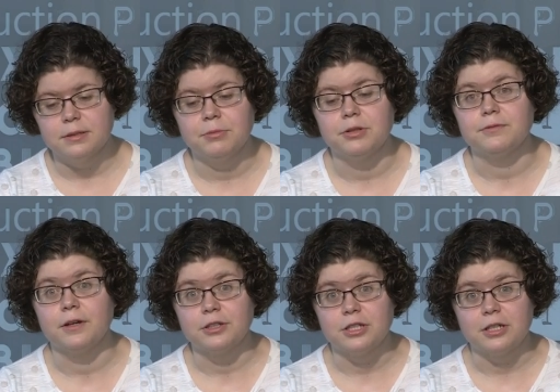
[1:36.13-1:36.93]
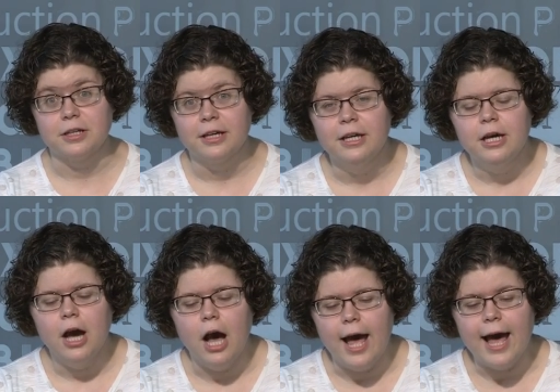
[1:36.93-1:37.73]
a similar function.
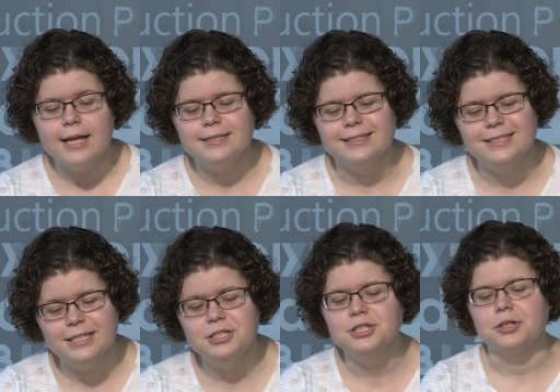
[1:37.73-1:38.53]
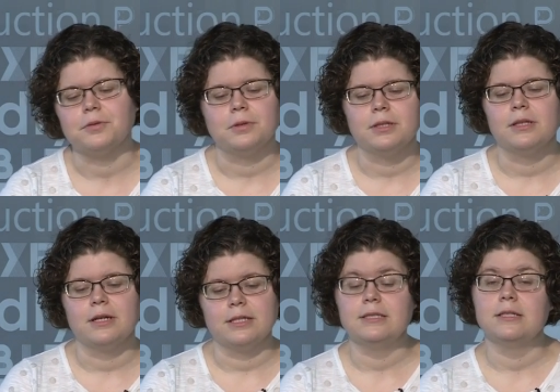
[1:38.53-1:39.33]
As a teacher, one of the
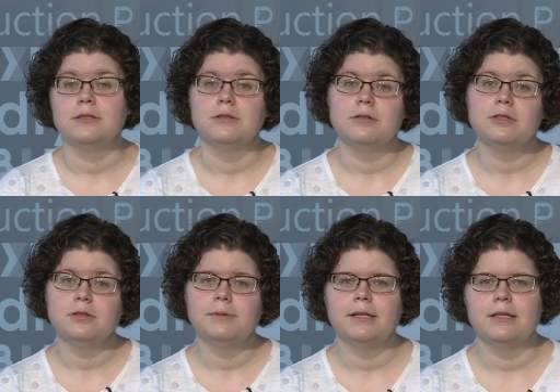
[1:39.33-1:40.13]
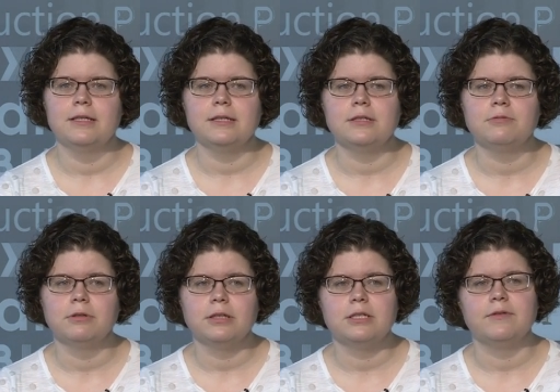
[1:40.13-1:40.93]
nice things you can do about this is
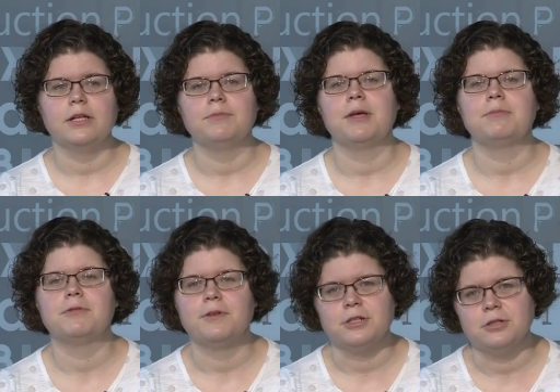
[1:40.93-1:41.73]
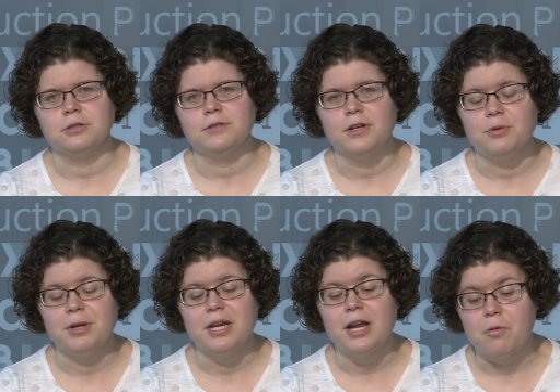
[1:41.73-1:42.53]
really develop that professional
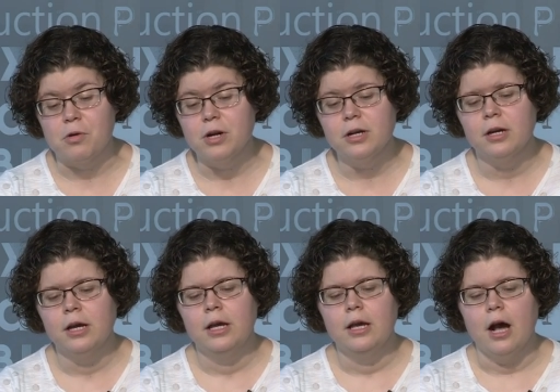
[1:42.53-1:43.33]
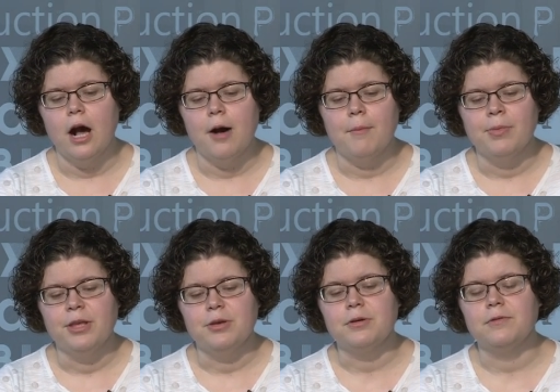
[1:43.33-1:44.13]
development network.
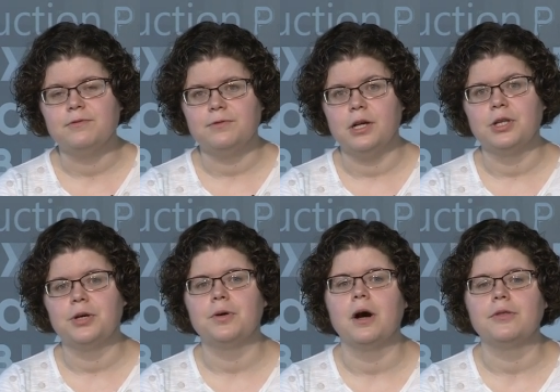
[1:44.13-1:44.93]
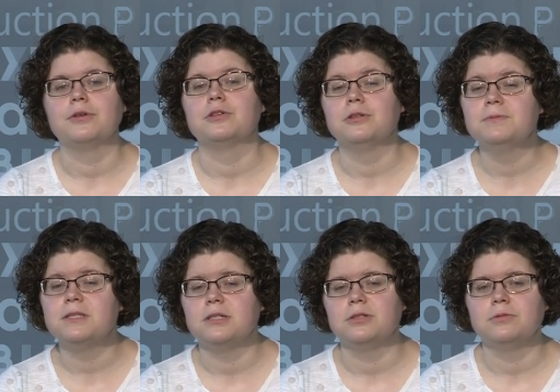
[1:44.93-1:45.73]
You can follow other groups
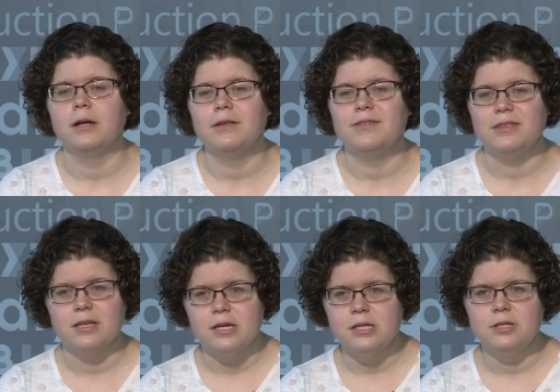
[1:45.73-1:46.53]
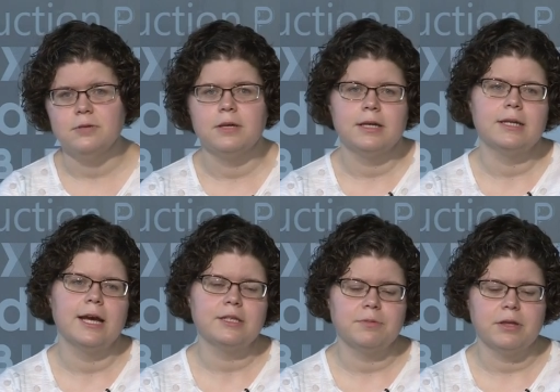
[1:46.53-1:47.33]
that do relevant things, you can
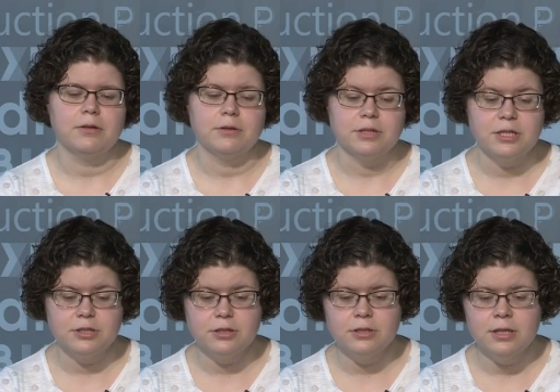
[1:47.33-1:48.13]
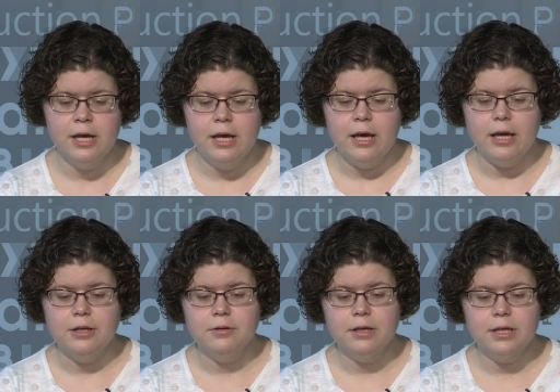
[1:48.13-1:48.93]
connect with other teachers, and
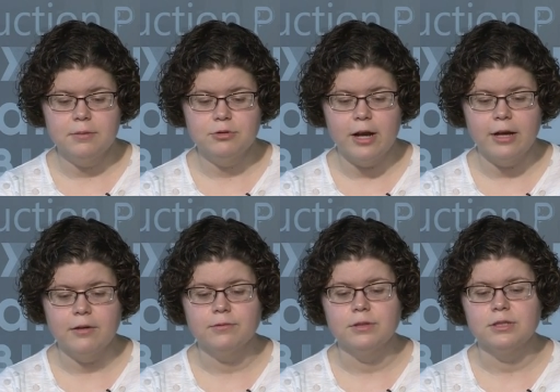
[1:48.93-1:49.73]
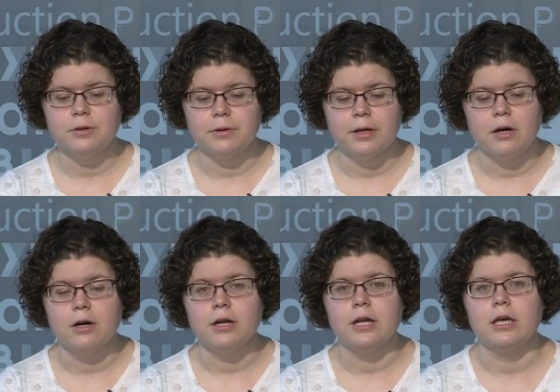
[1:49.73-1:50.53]
you can keep track of what's going
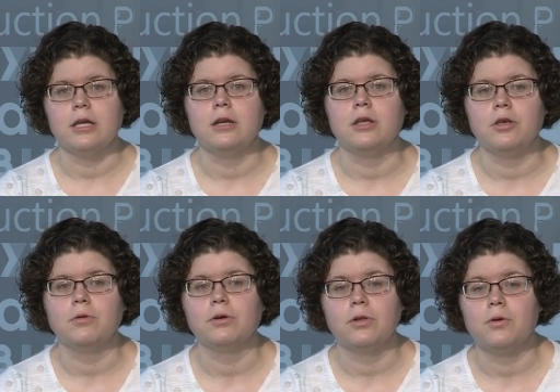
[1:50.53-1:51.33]
on in your